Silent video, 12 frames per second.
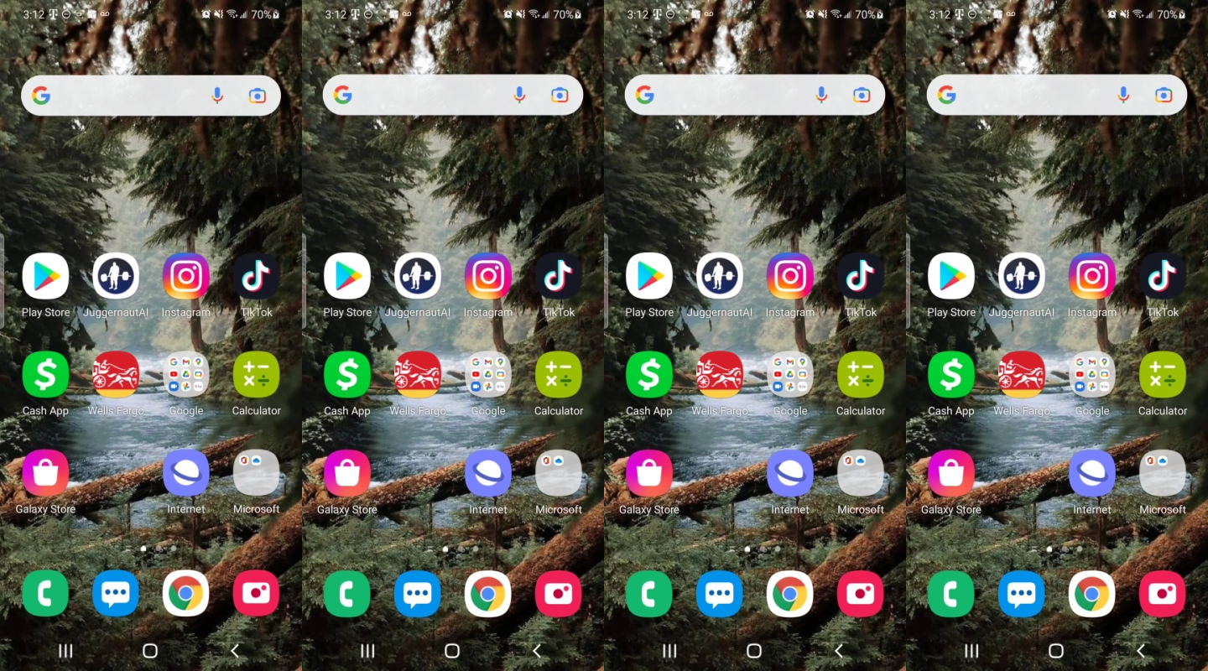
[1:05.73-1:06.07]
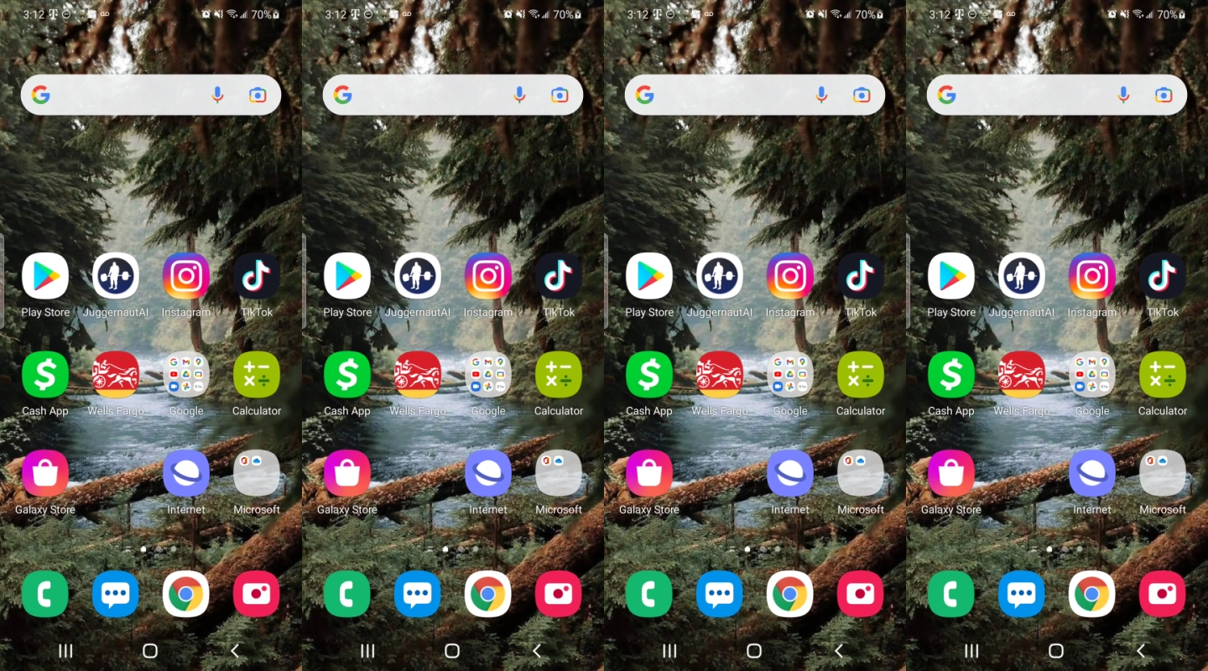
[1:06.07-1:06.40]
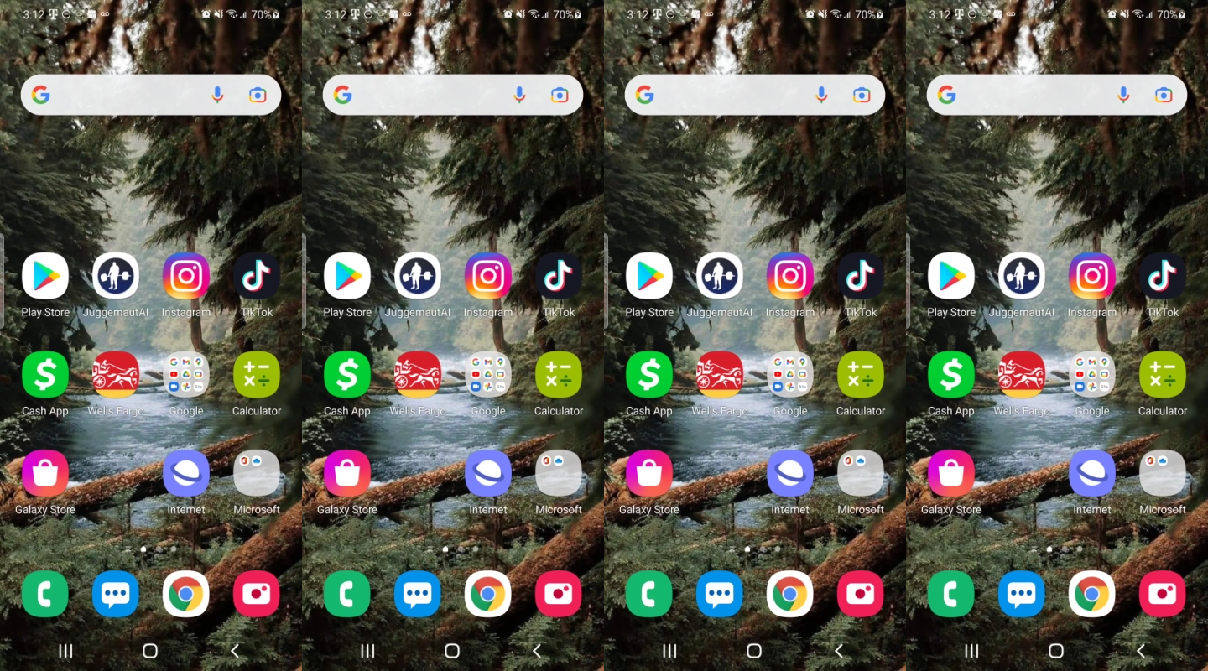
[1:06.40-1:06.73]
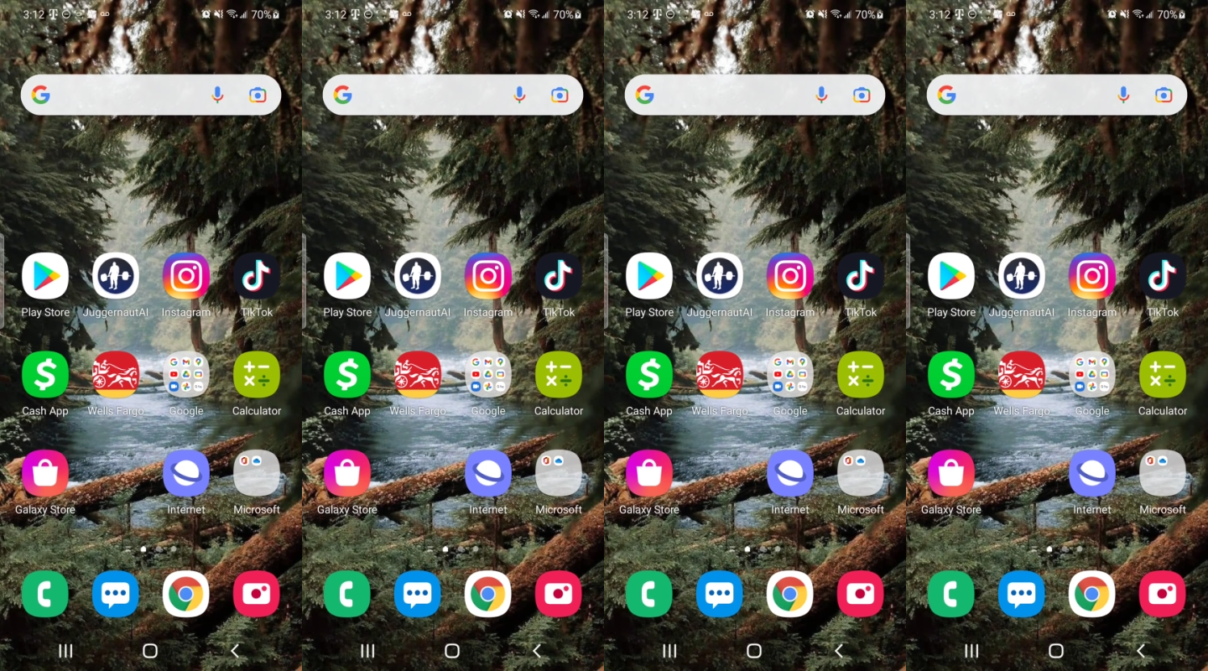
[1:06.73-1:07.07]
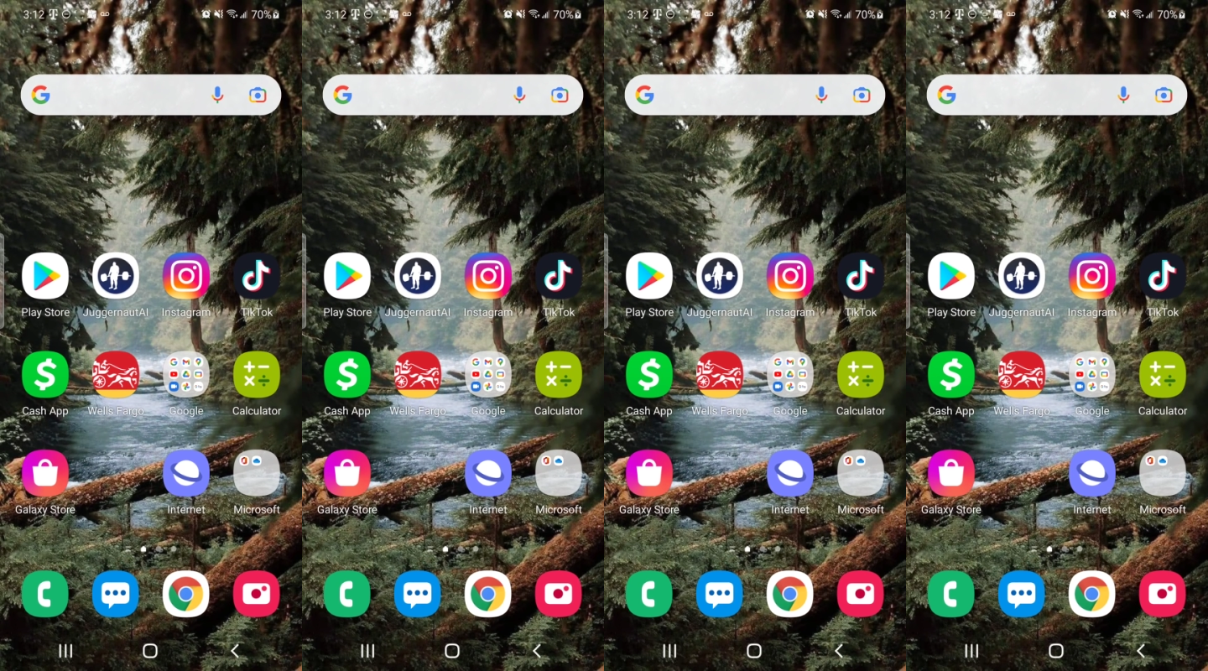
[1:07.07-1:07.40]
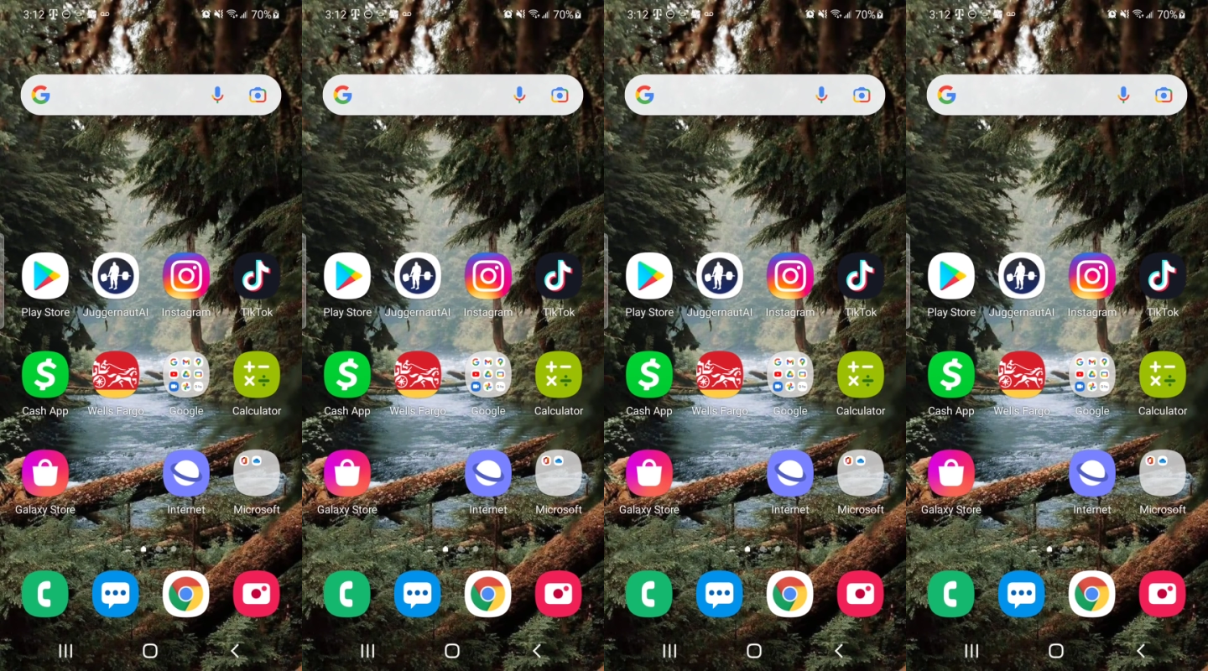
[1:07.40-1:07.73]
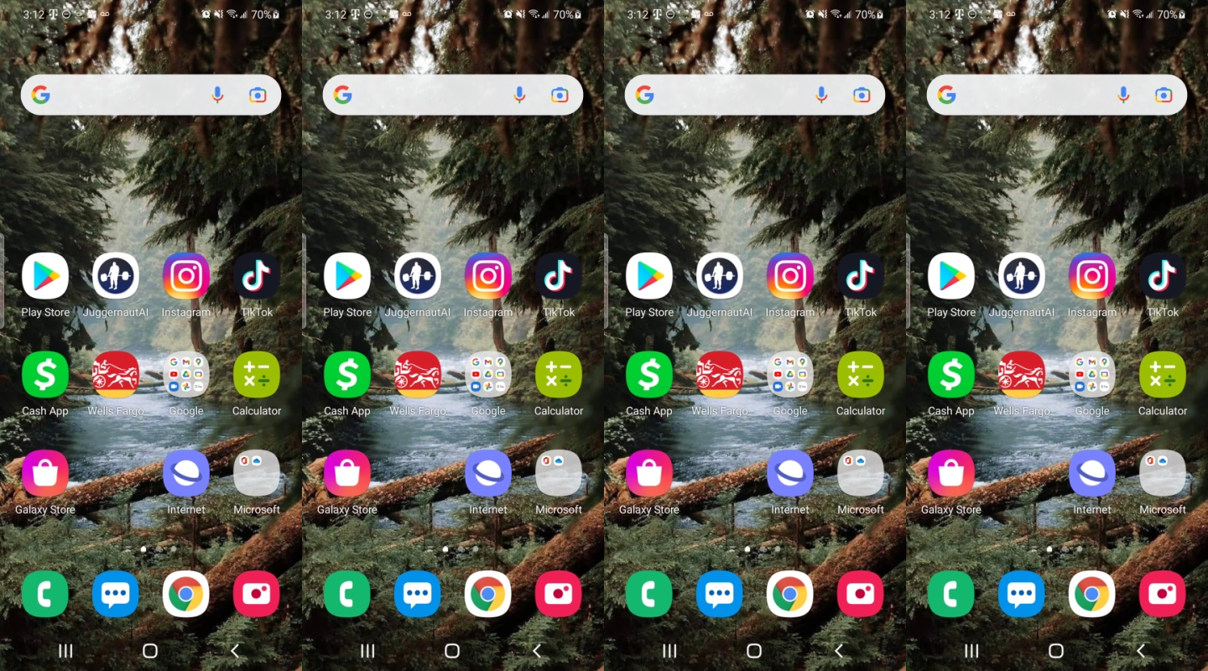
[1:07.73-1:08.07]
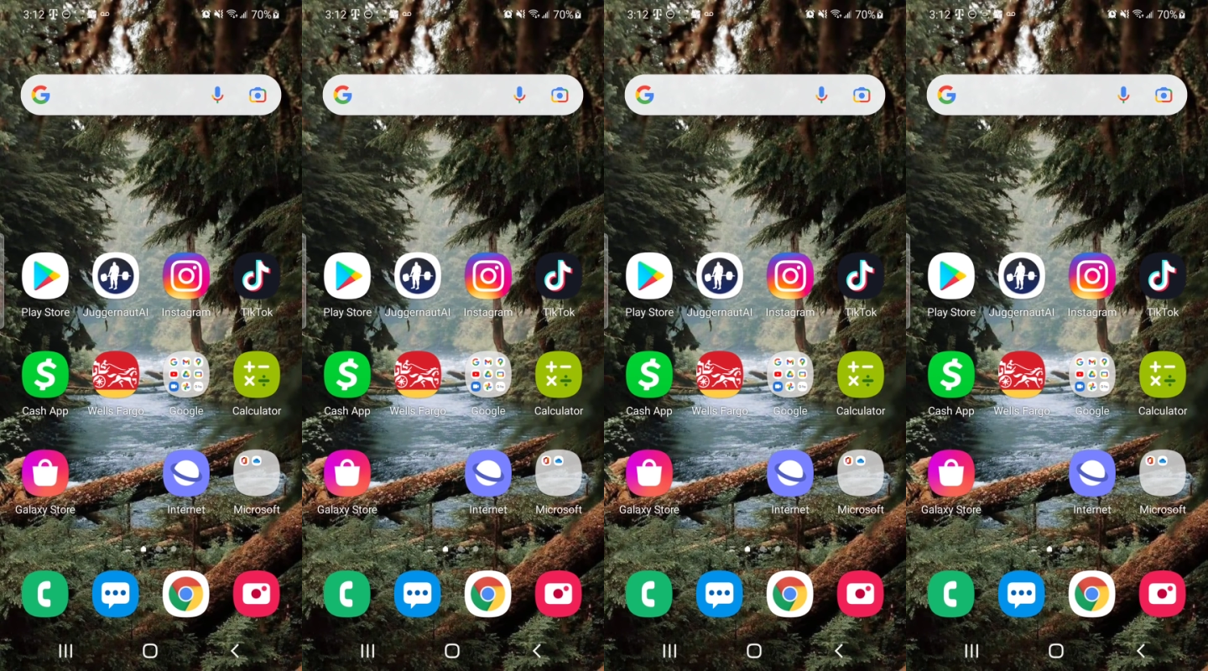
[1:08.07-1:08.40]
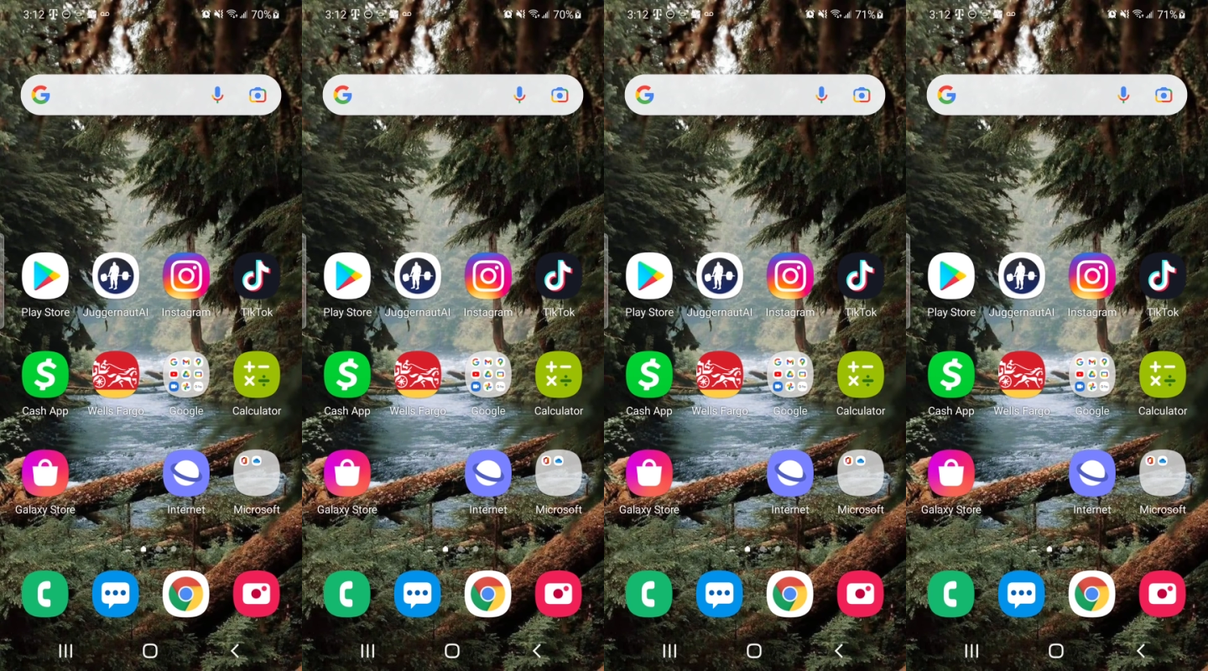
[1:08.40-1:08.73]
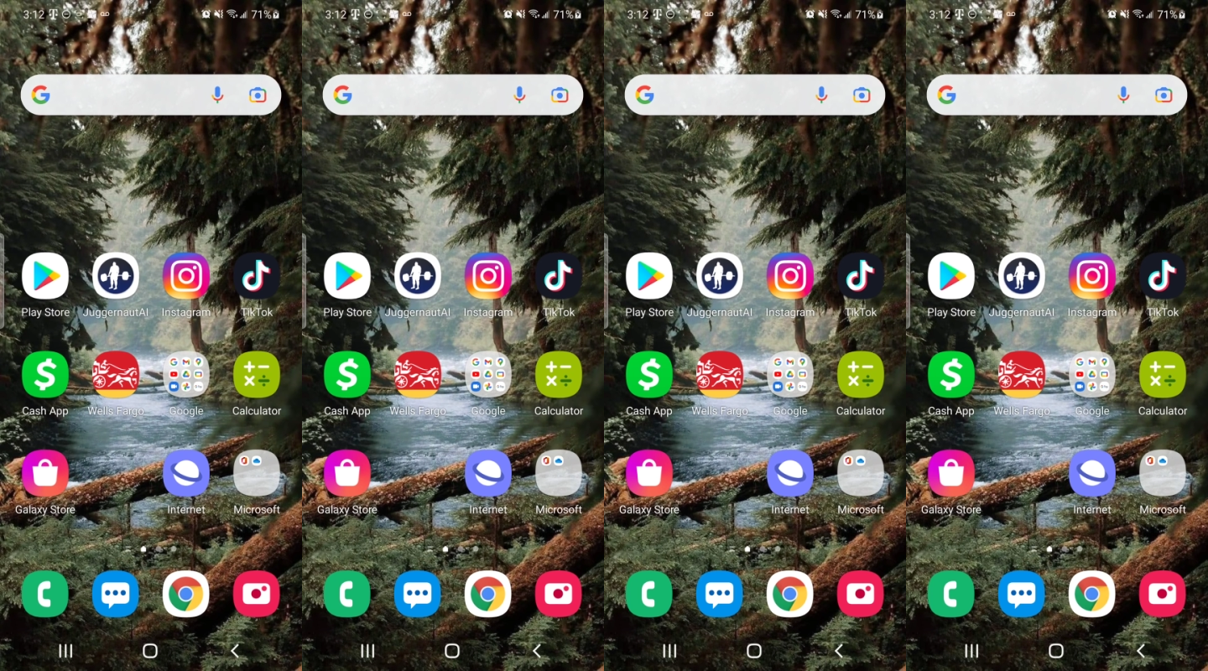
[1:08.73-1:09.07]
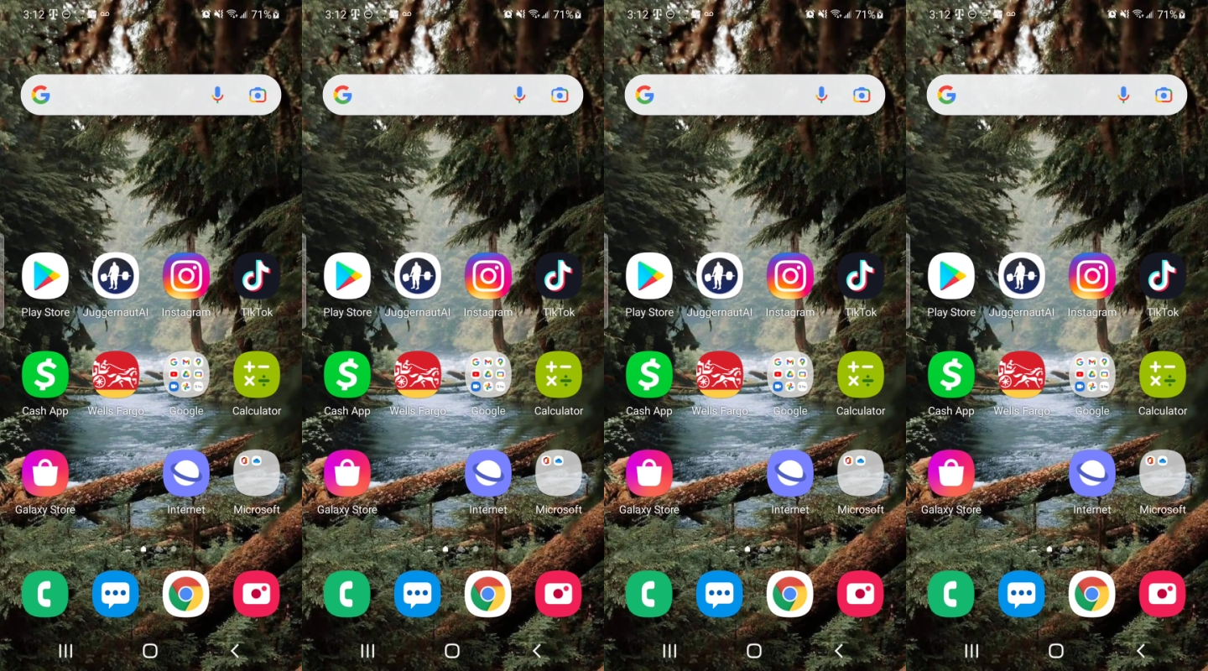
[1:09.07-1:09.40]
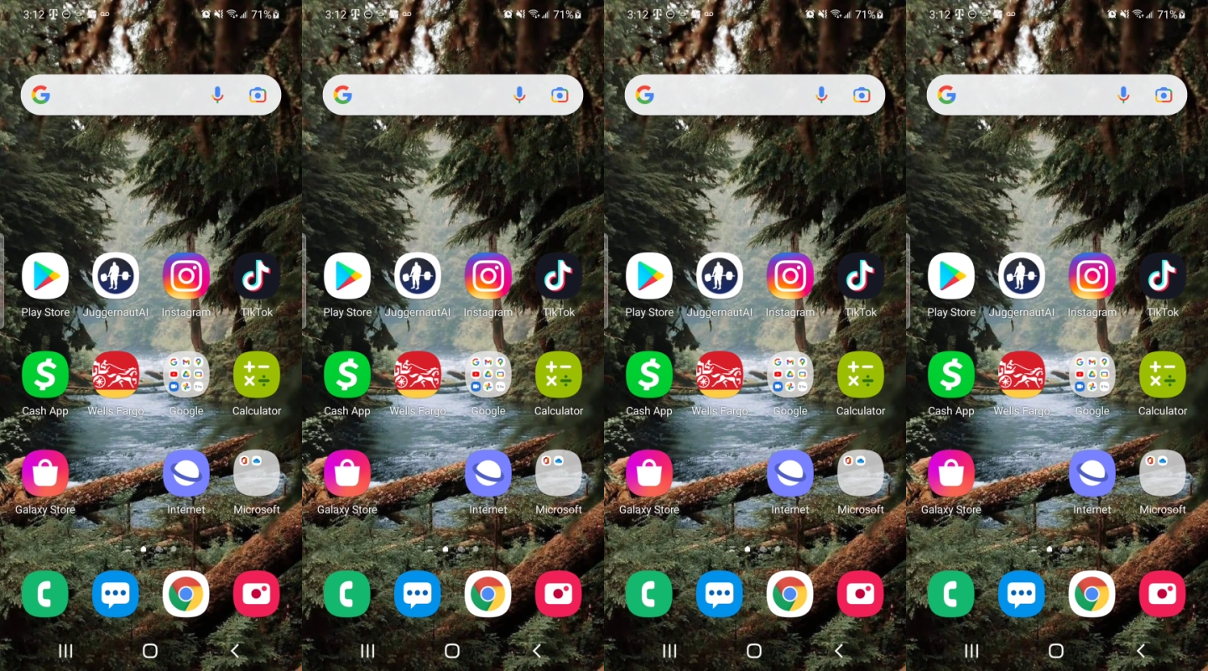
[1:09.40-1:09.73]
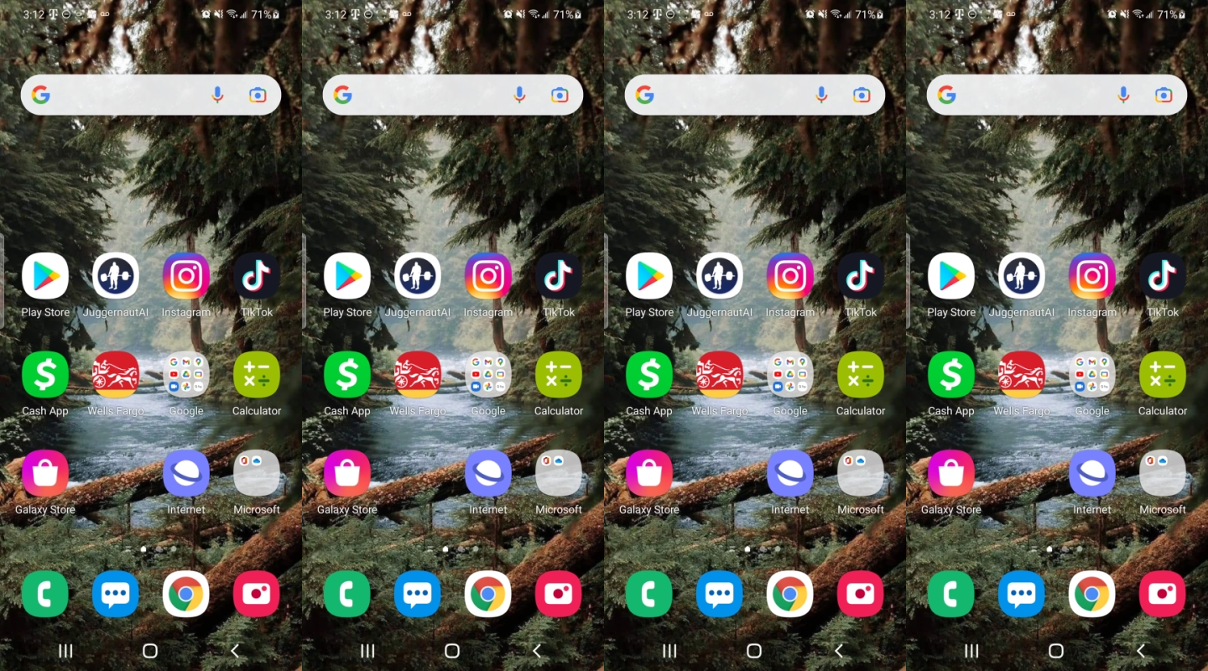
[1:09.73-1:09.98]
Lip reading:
[unreadable: no face in view]